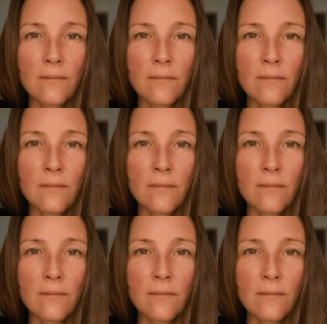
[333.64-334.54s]

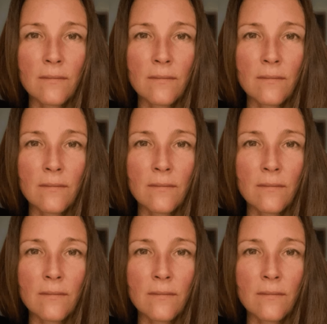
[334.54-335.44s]

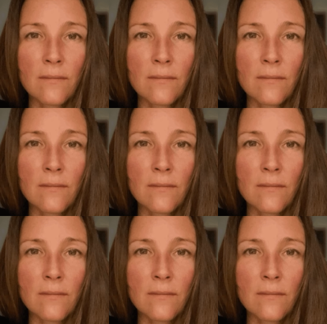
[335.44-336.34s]

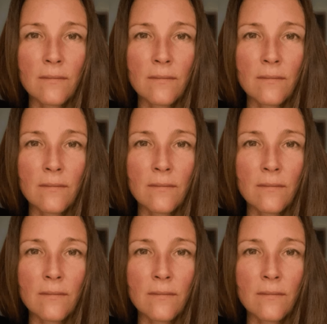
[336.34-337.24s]

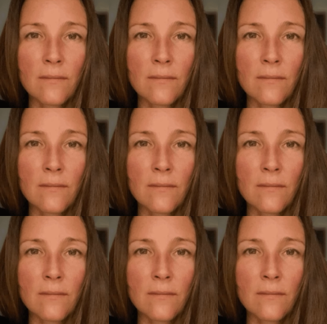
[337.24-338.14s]

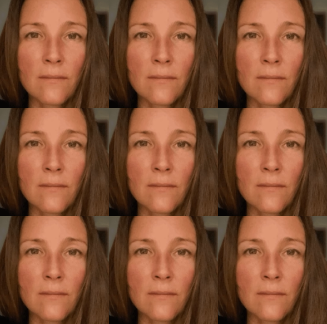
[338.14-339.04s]

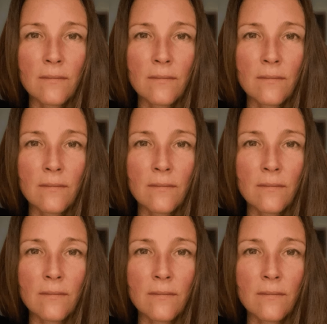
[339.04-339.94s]

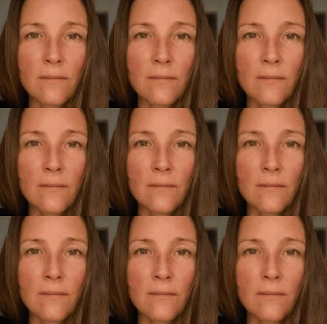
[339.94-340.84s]

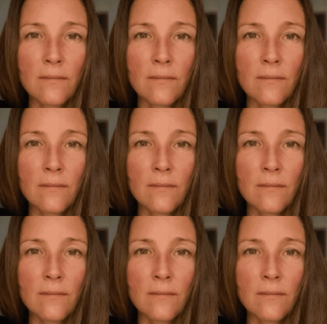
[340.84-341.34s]
(no lip movement)